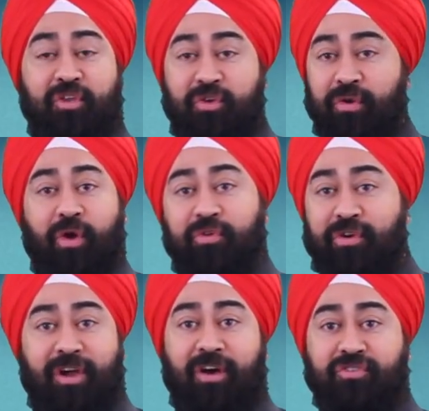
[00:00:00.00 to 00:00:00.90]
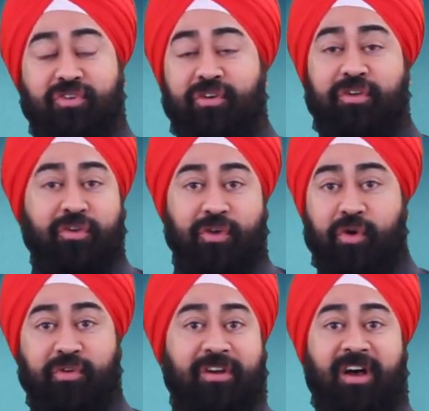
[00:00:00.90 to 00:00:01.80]
you know your culture, you know
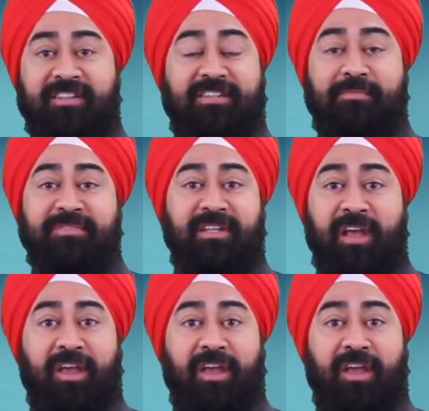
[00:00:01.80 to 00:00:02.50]
your customs,